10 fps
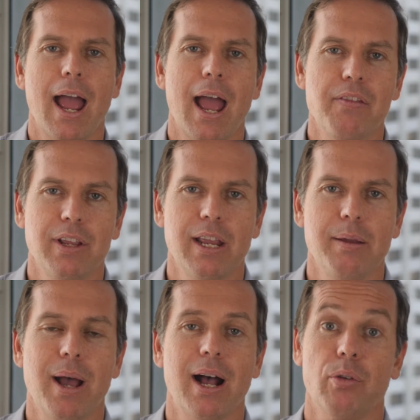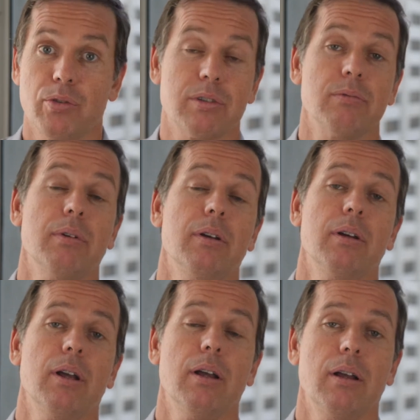And the email's
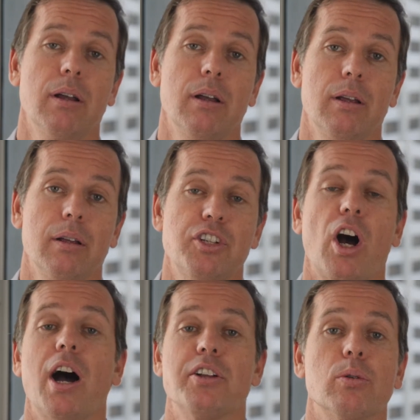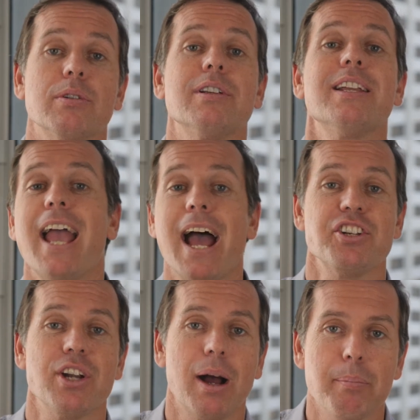titled
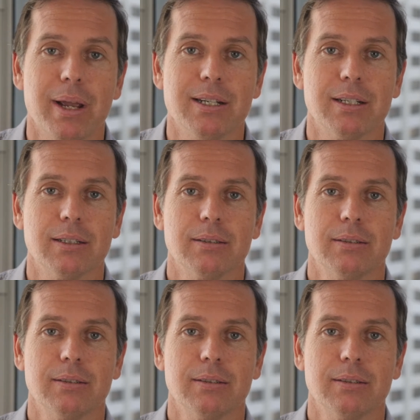catch up meeting.